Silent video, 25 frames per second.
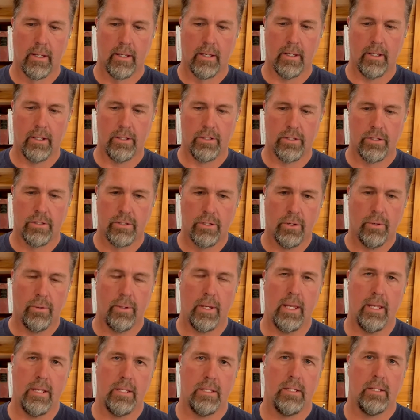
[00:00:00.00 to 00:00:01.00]
it's so
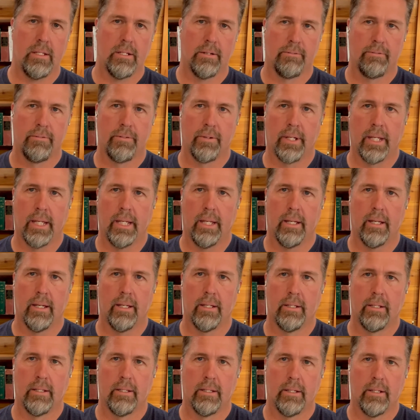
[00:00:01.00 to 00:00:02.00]
easy to
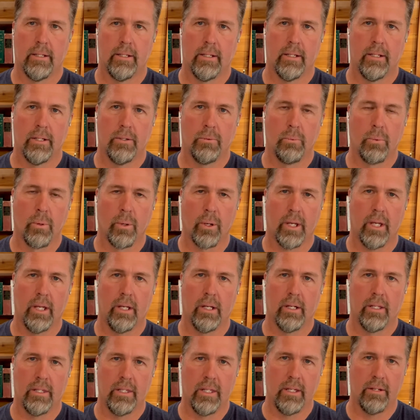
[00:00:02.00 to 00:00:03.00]
forget working
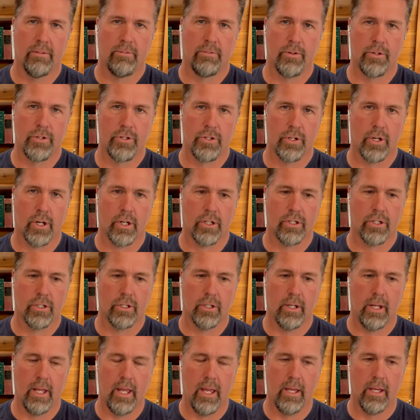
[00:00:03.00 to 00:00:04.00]
on the
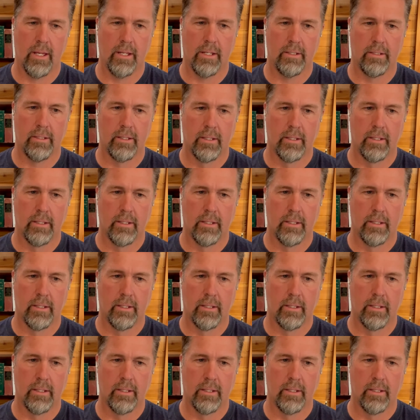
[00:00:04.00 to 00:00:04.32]
infrastructure and